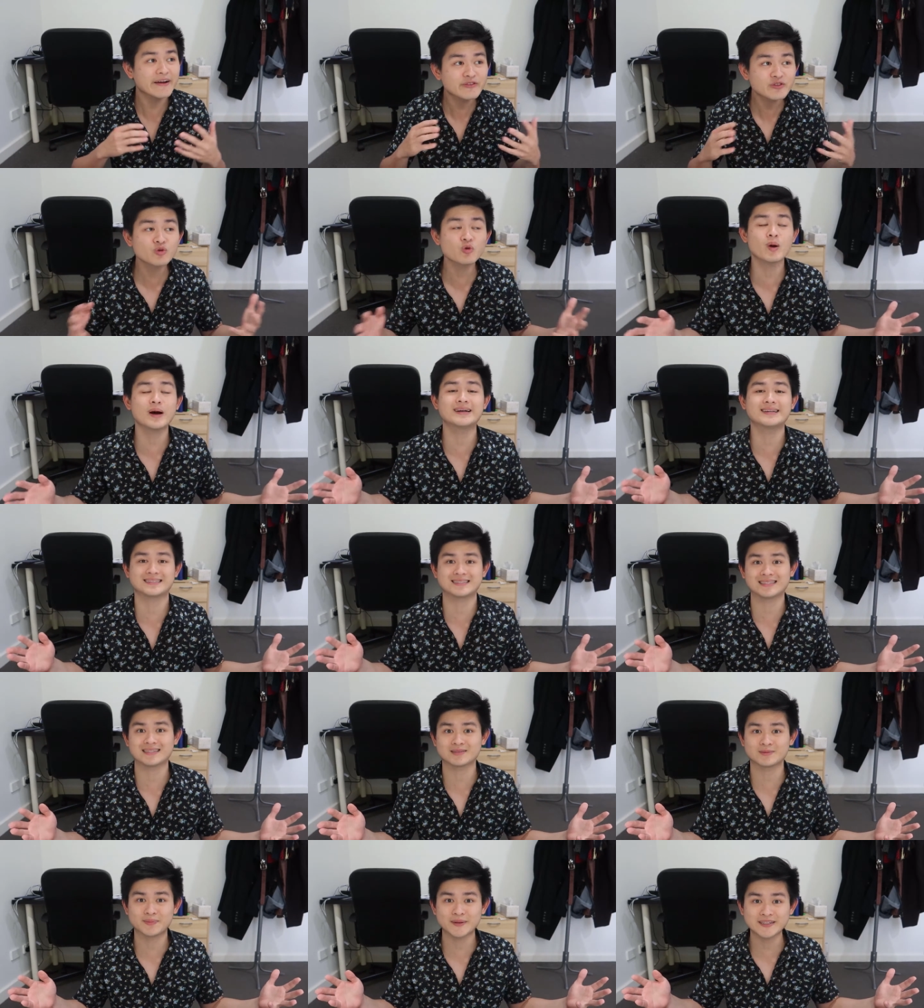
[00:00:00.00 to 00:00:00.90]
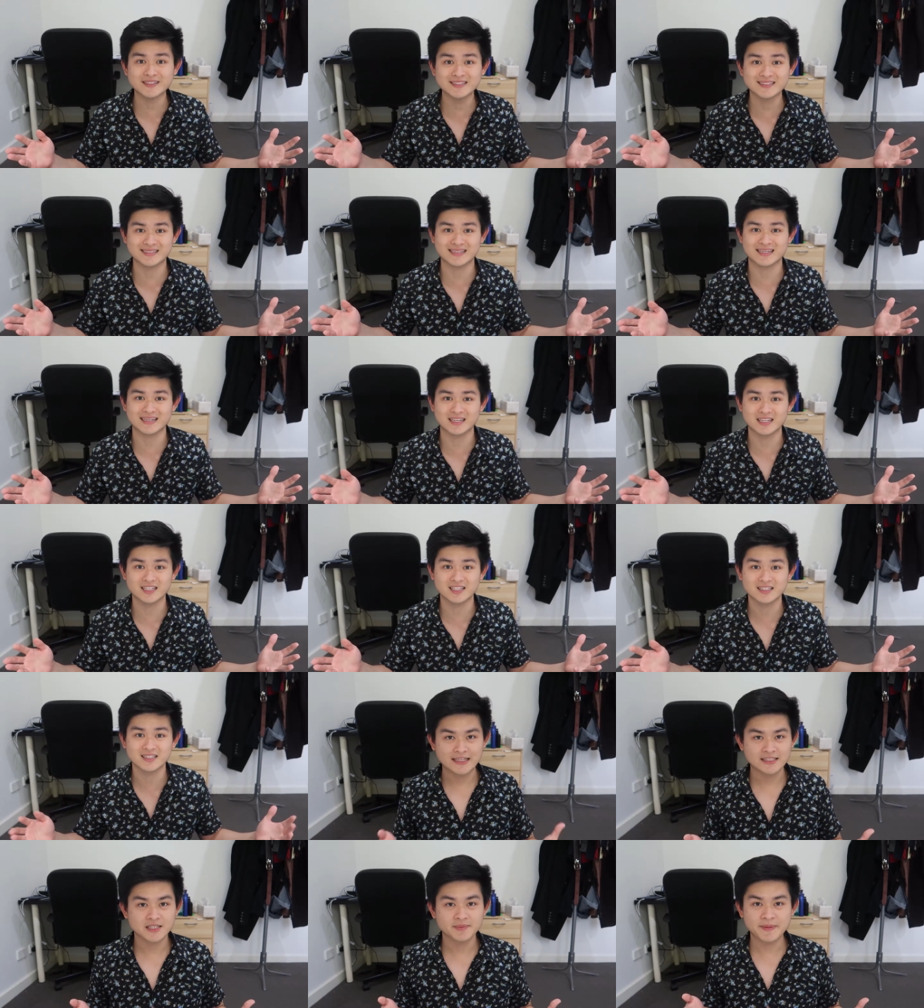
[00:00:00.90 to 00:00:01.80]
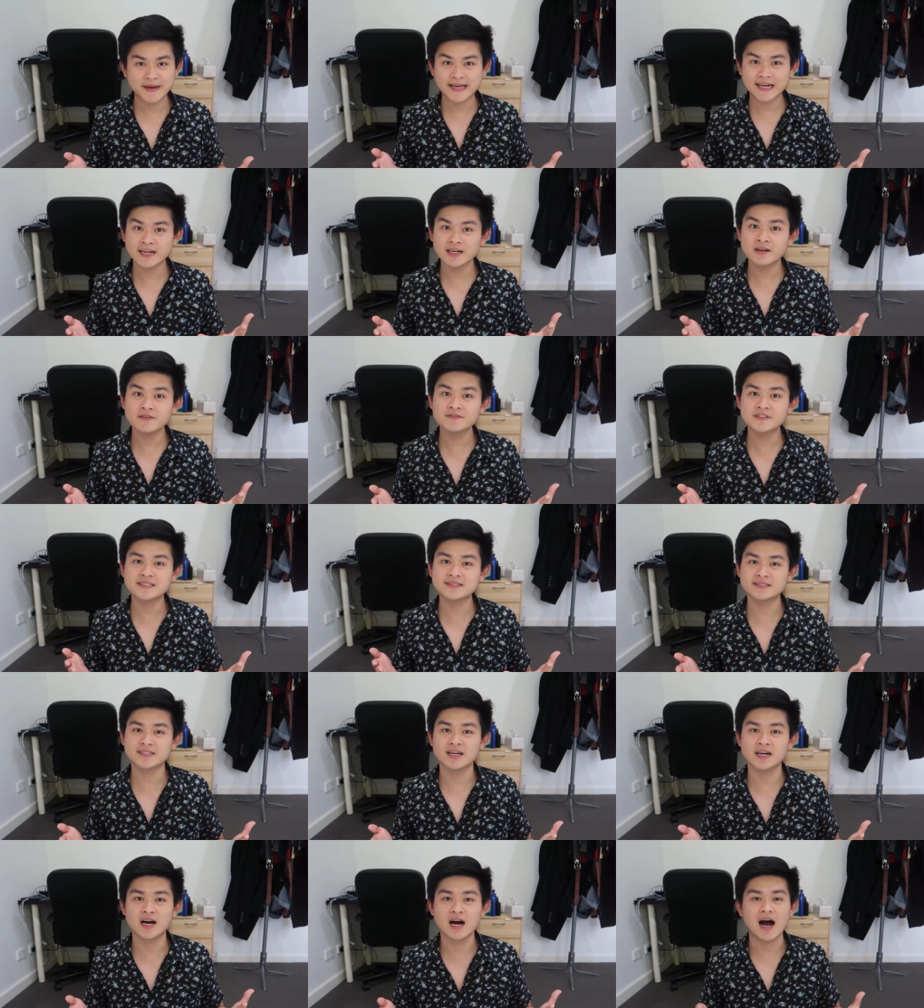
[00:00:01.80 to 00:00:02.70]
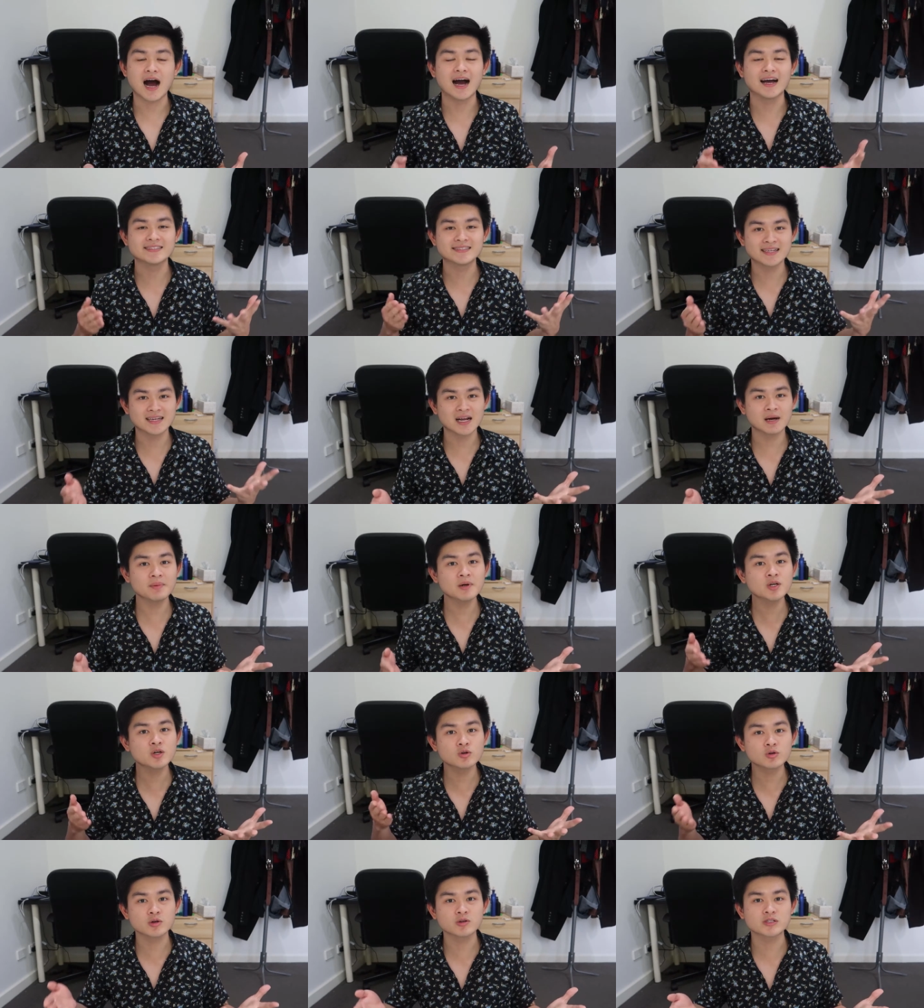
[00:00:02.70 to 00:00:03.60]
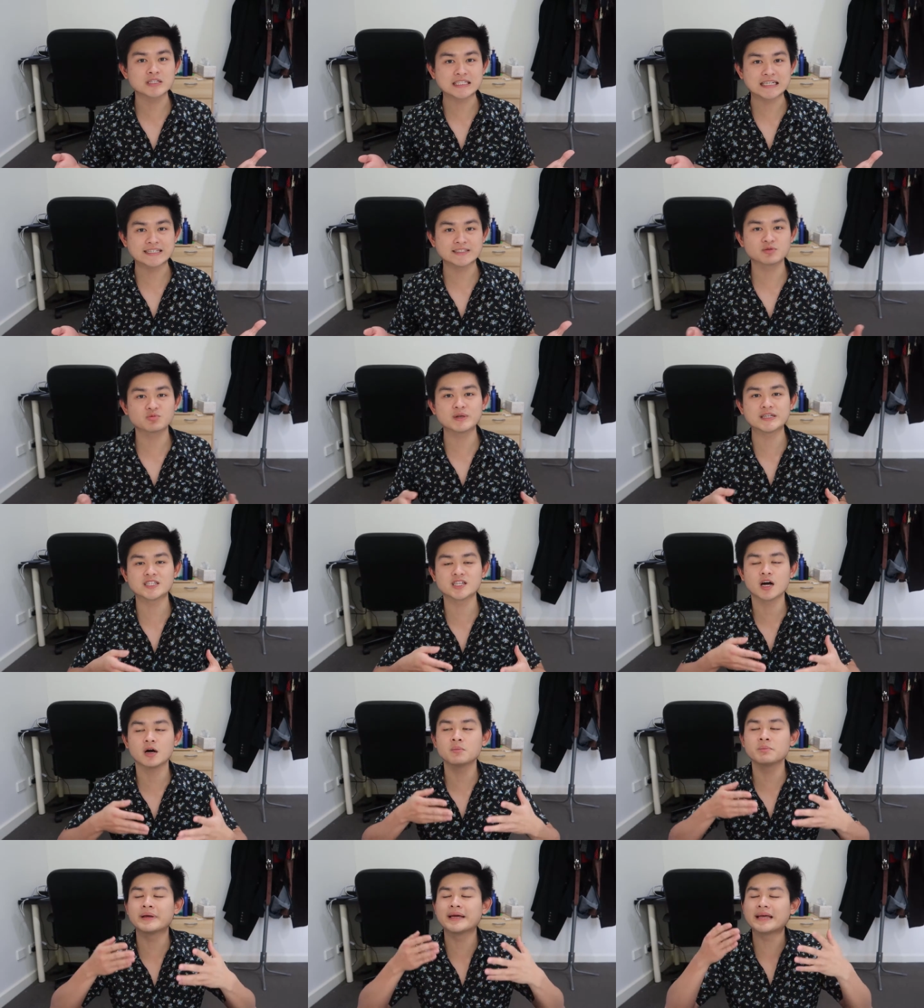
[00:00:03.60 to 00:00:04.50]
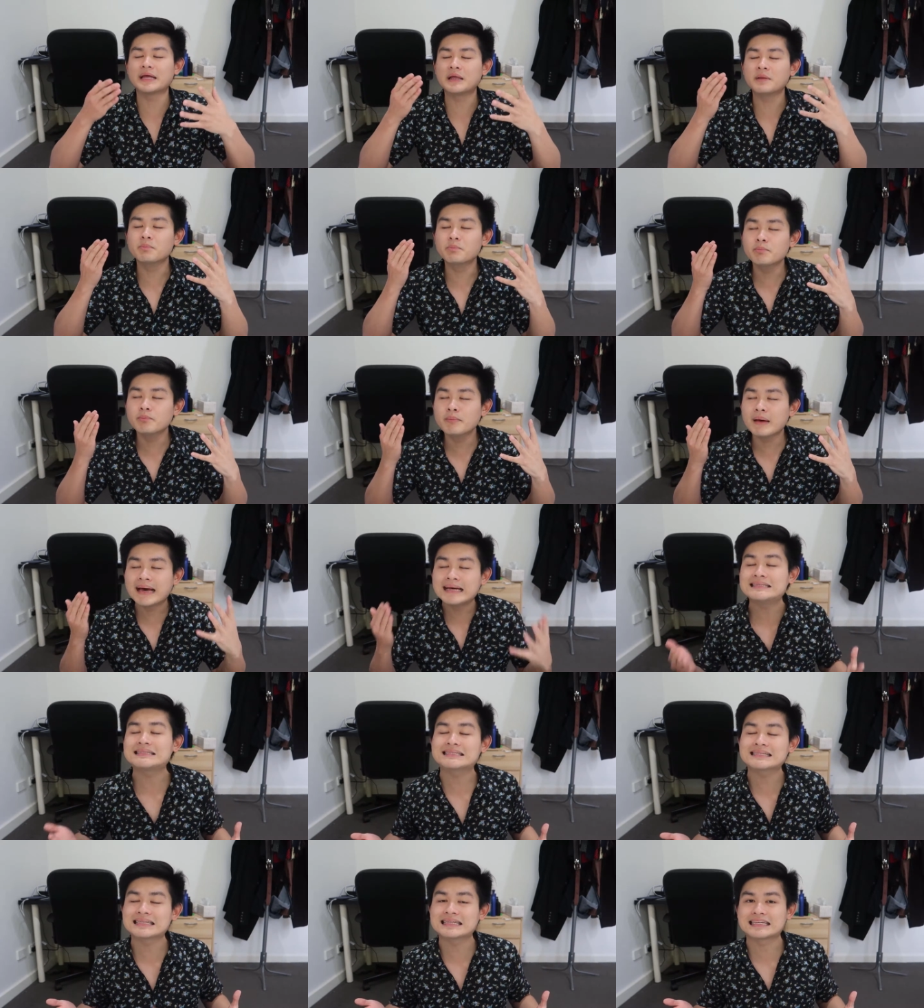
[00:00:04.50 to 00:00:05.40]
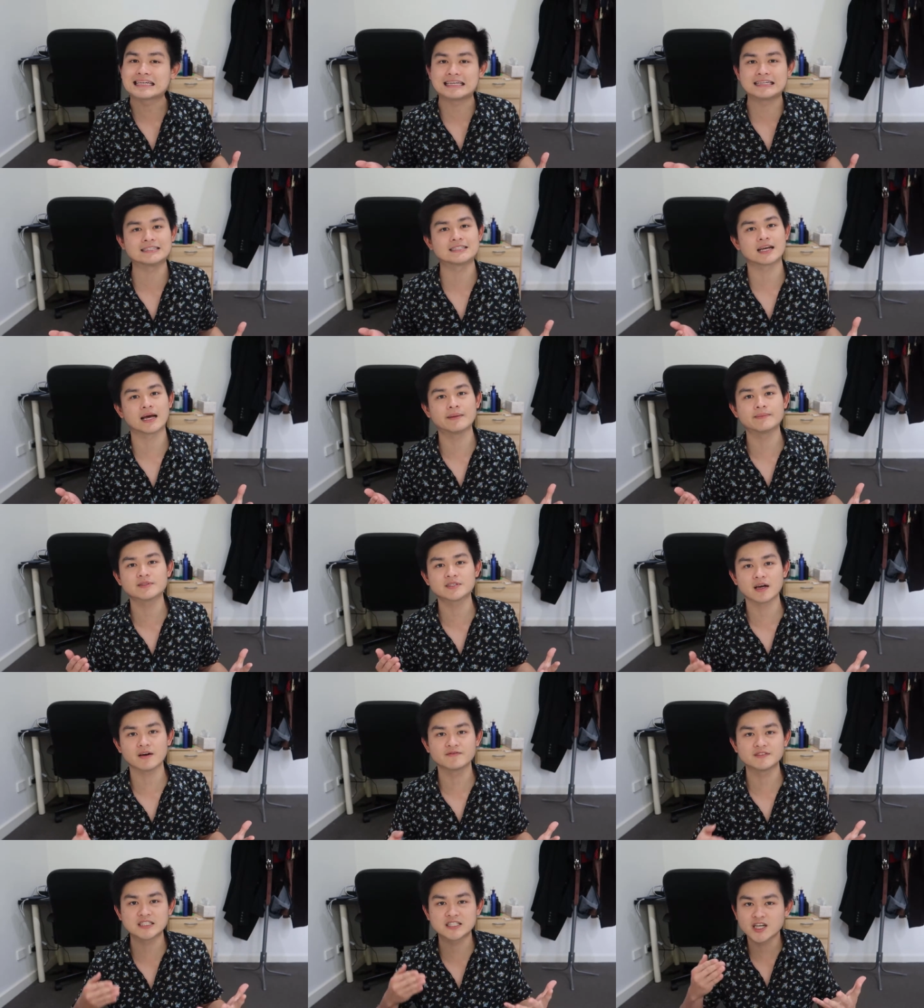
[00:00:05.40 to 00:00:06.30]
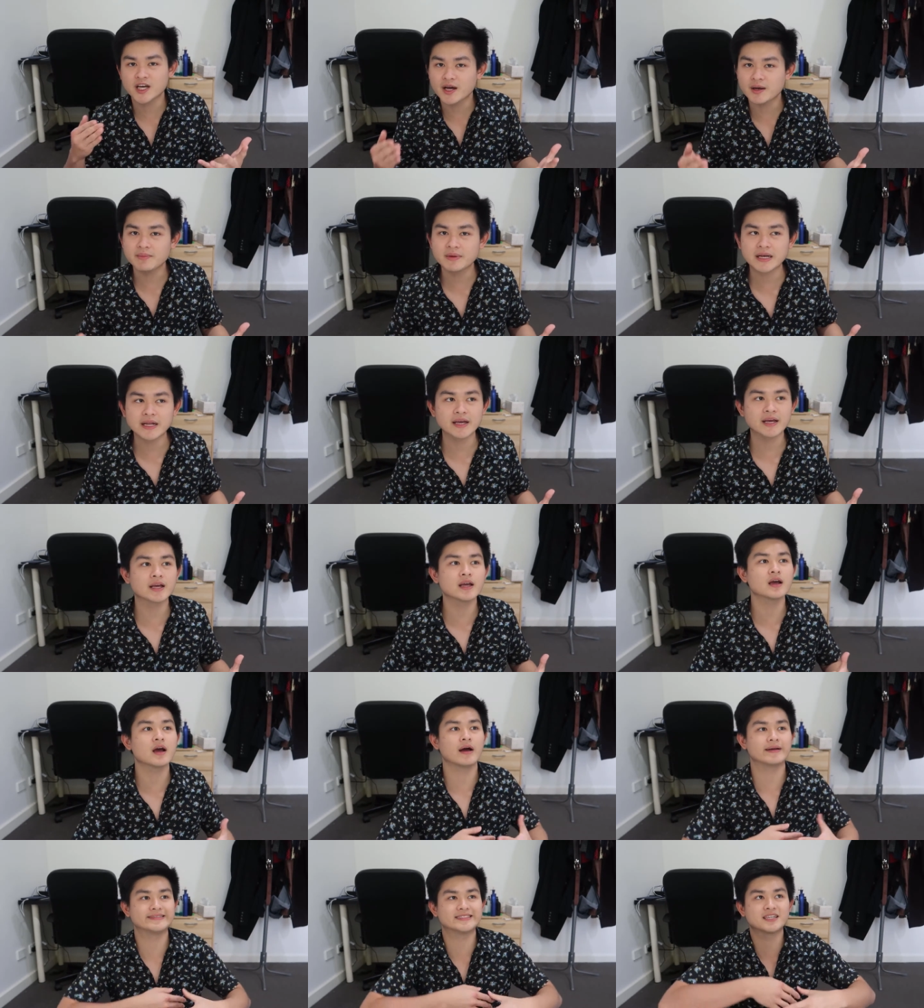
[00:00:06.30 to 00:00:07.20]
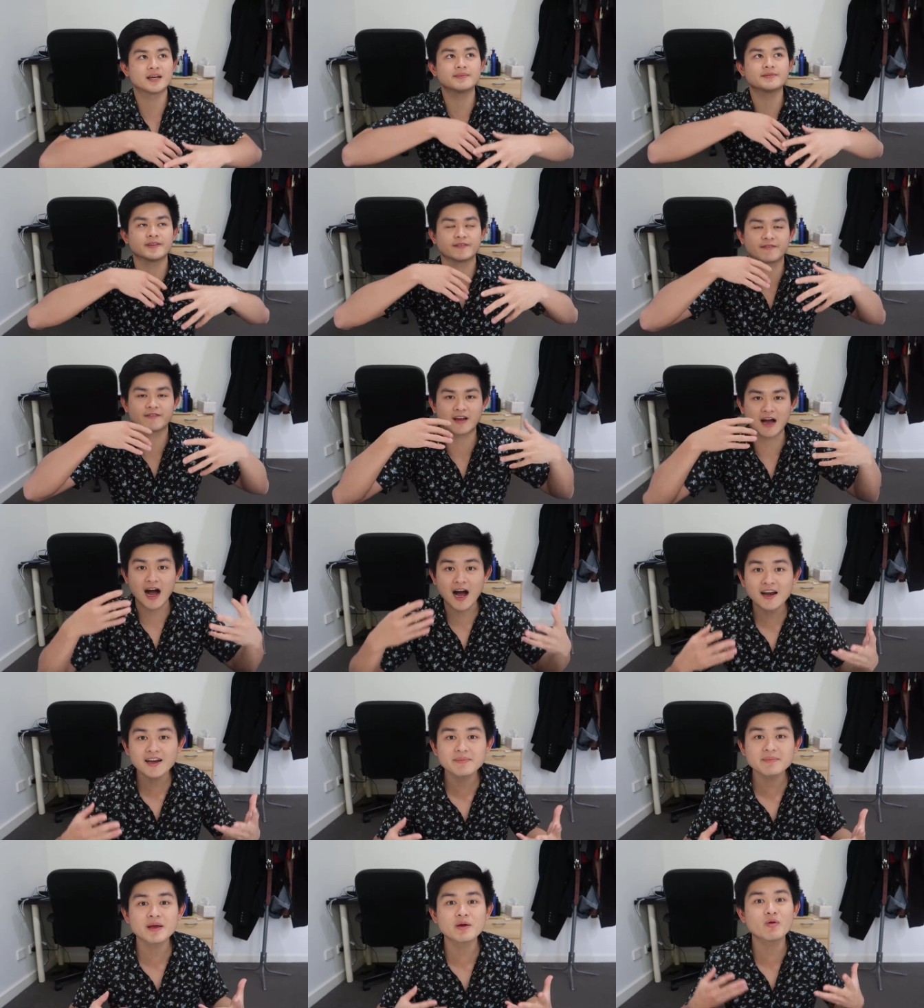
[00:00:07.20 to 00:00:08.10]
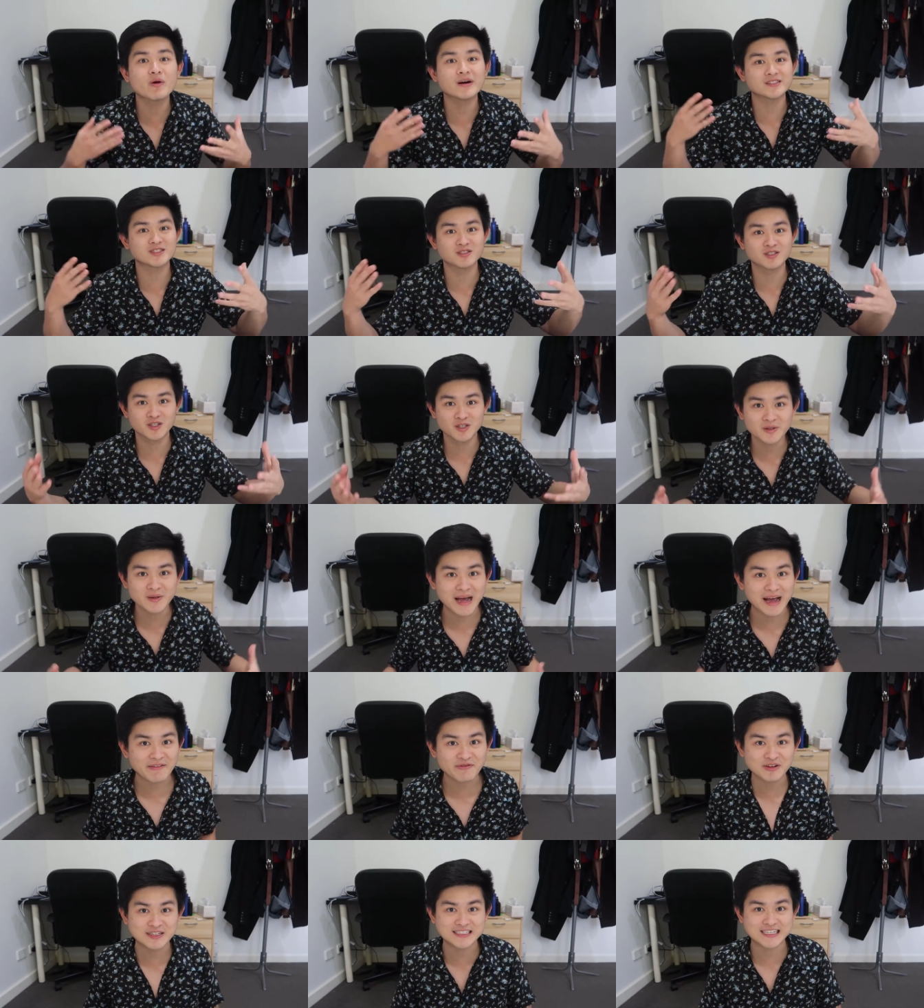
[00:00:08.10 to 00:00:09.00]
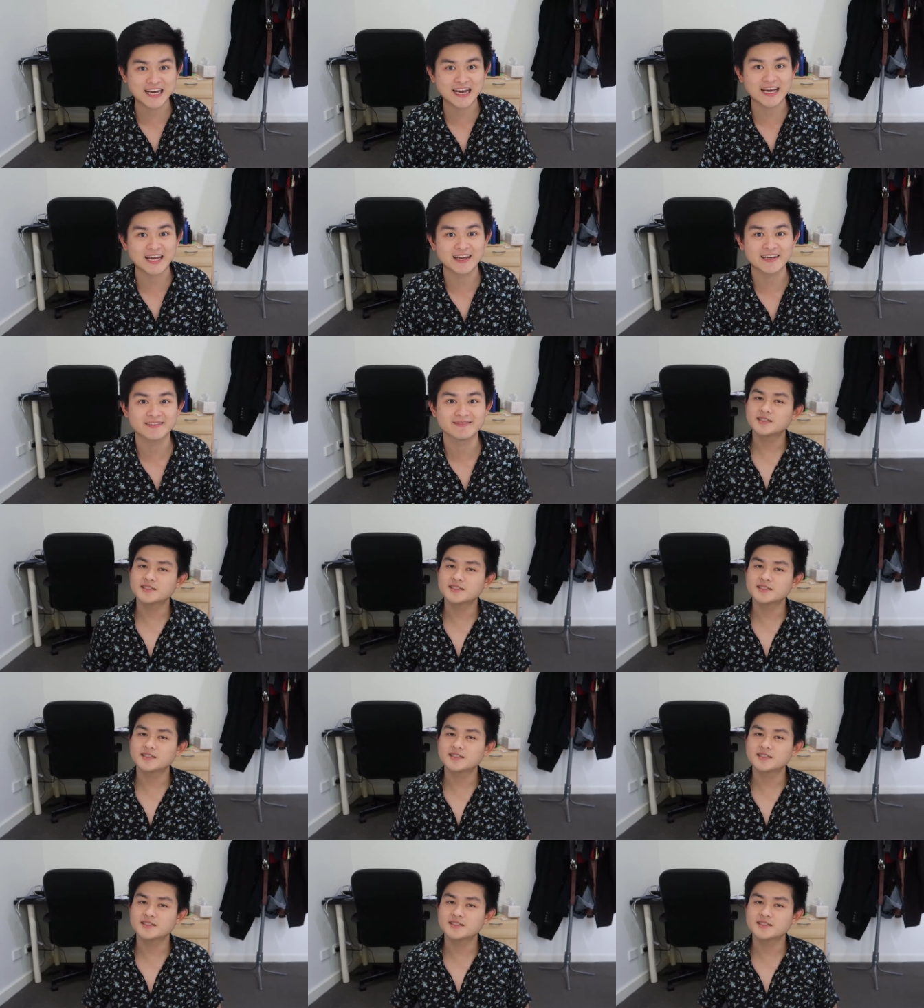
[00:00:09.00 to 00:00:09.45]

Everyone is experiencing it. At the beginning of this year, I set up a Google Sheet which helped me immensely in terms of determining, in terms of guiding me what to do every day.